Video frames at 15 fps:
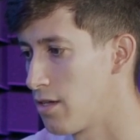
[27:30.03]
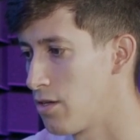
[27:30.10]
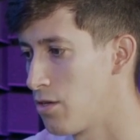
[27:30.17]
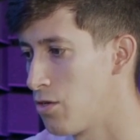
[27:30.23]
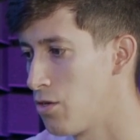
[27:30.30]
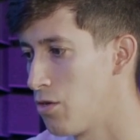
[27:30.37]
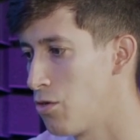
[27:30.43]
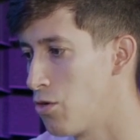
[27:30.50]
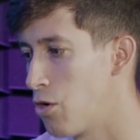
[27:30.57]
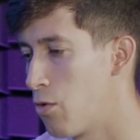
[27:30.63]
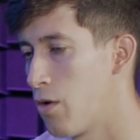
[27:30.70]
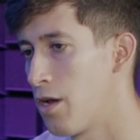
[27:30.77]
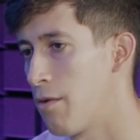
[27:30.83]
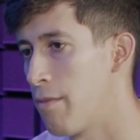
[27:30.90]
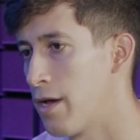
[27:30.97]
you, you
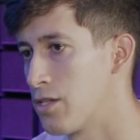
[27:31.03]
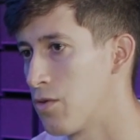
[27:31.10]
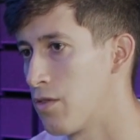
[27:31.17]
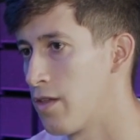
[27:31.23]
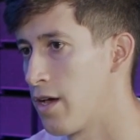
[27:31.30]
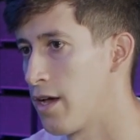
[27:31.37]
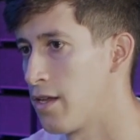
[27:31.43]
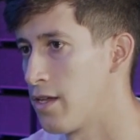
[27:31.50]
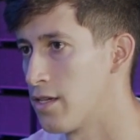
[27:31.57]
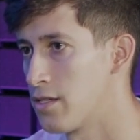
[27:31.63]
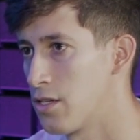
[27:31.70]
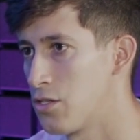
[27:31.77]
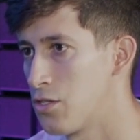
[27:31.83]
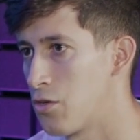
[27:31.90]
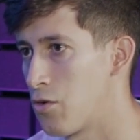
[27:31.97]
don't want to mess with that. He has
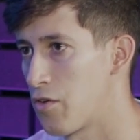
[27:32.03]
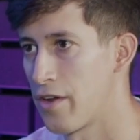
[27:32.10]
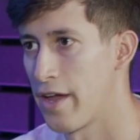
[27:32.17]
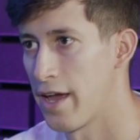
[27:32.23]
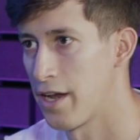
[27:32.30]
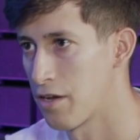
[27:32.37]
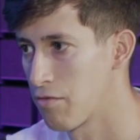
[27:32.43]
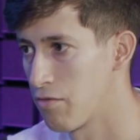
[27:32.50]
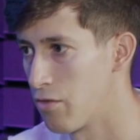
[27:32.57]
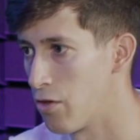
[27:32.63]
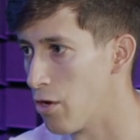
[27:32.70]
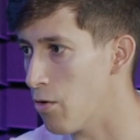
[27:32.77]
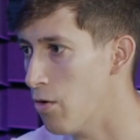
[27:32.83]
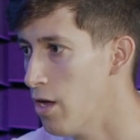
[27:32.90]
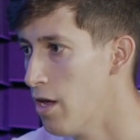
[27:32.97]
mm-hmm. such mm. an organic
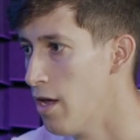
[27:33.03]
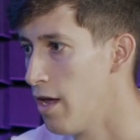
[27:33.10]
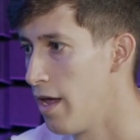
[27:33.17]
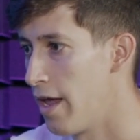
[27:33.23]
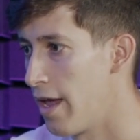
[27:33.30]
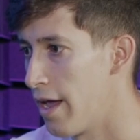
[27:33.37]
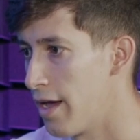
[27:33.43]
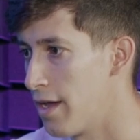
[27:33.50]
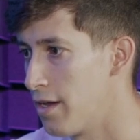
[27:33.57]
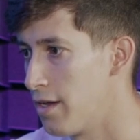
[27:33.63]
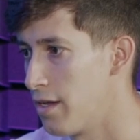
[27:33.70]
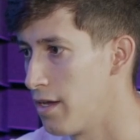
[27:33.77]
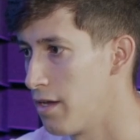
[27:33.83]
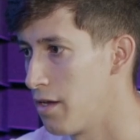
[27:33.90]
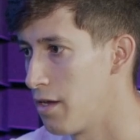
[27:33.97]
flow and
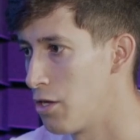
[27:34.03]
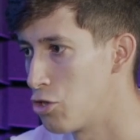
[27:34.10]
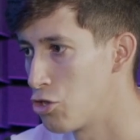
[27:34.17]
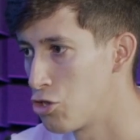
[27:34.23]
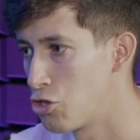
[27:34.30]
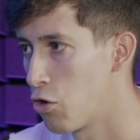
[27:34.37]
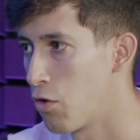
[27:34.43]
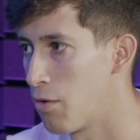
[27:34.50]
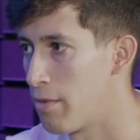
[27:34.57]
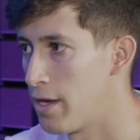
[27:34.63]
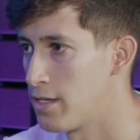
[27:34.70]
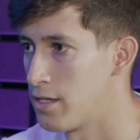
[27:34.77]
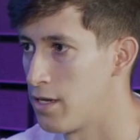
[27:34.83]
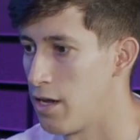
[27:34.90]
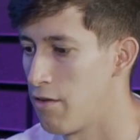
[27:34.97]
it's so
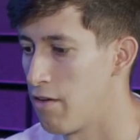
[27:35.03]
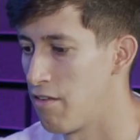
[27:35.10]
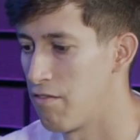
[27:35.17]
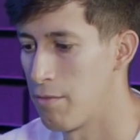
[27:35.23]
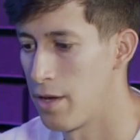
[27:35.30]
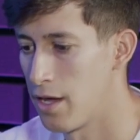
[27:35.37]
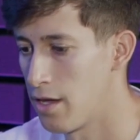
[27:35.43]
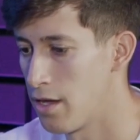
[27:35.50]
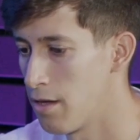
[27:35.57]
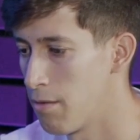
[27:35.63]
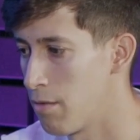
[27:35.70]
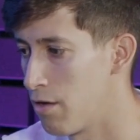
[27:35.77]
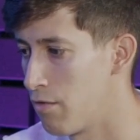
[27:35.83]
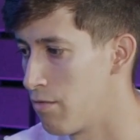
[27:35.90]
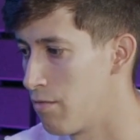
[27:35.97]
amazing. I, have met
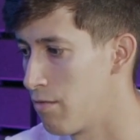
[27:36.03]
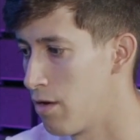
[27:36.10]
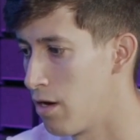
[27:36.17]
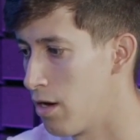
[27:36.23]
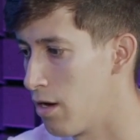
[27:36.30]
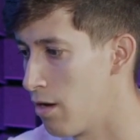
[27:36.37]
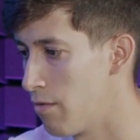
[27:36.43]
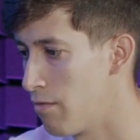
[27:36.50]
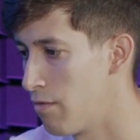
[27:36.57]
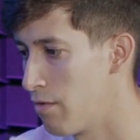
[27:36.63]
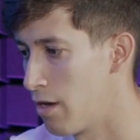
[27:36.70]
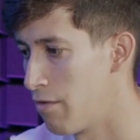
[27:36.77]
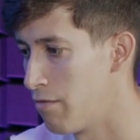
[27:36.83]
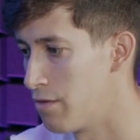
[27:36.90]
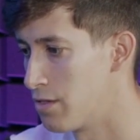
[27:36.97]
him. I've uh,
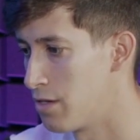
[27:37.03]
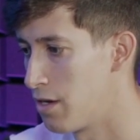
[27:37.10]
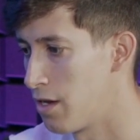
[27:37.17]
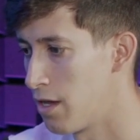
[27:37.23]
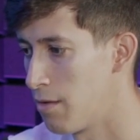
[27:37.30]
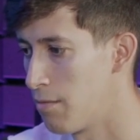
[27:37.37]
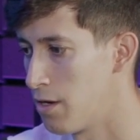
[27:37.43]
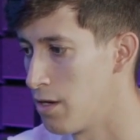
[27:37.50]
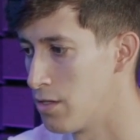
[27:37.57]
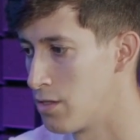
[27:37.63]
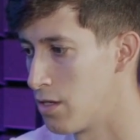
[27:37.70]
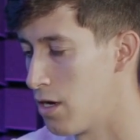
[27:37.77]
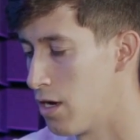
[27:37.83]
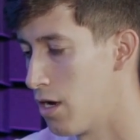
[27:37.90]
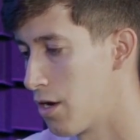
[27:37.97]
I visited him and
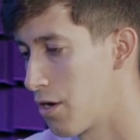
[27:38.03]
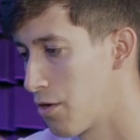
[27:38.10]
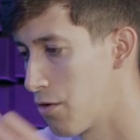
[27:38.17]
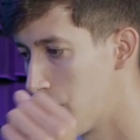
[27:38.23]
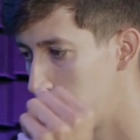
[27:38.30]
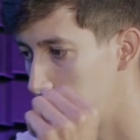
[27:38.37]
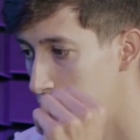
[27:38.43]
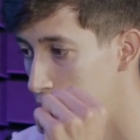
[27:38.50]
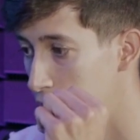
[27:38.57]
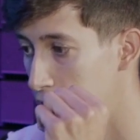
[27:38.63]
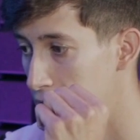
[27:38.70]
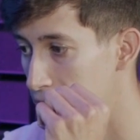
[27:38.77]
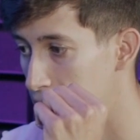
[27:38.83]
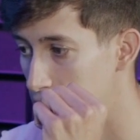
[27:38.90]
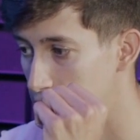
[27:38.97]
his uh, girlfriend,
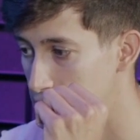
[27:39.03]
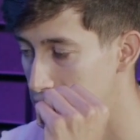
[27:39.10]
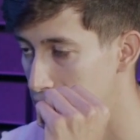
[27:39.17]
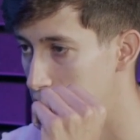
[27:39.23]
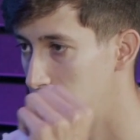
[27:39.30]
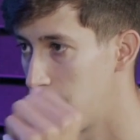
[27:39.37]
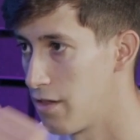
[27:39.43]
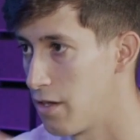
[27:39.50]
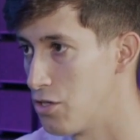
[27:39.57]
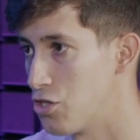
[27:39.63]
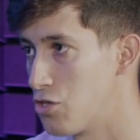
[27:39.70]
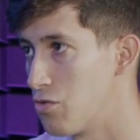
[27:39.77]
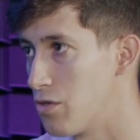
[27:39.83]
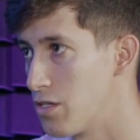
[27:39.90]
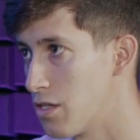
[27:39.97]
and I saw that they
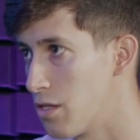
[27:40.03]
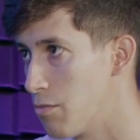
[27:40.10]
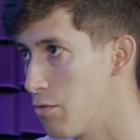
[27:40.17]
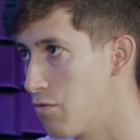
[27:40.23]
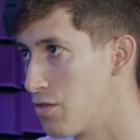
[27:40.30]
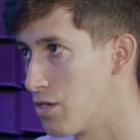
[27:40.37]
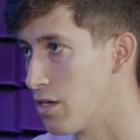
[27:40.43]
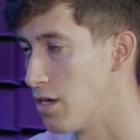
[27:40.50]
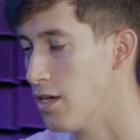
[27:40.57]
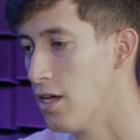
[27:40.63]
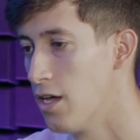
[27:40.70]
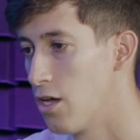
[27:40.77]
just recently moved to